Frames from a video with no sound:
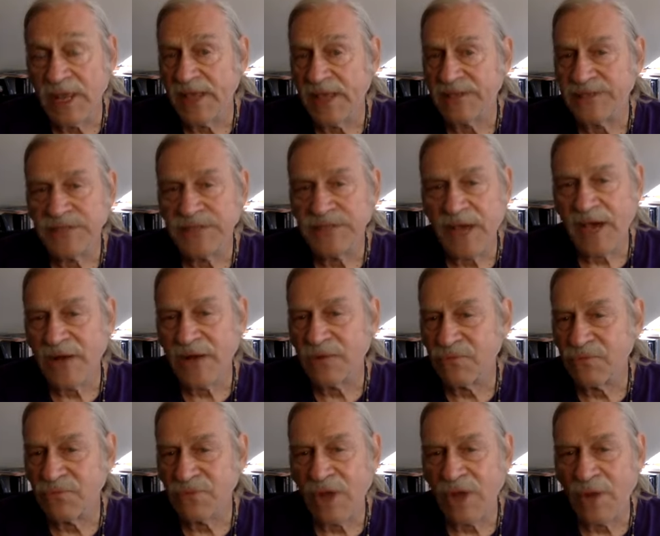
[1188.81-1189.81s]
It's not
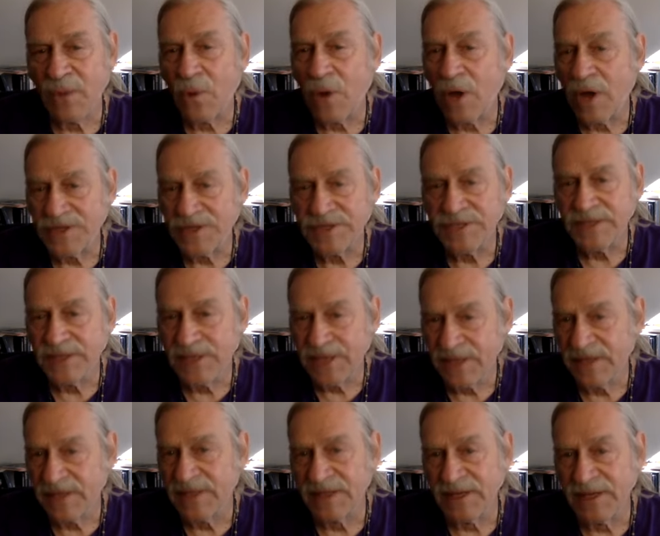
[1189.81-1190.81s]
a wanton
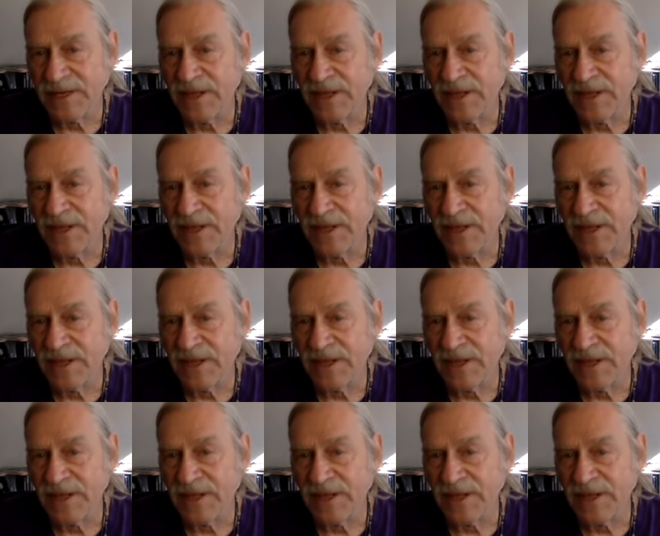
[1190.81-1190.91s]
killing.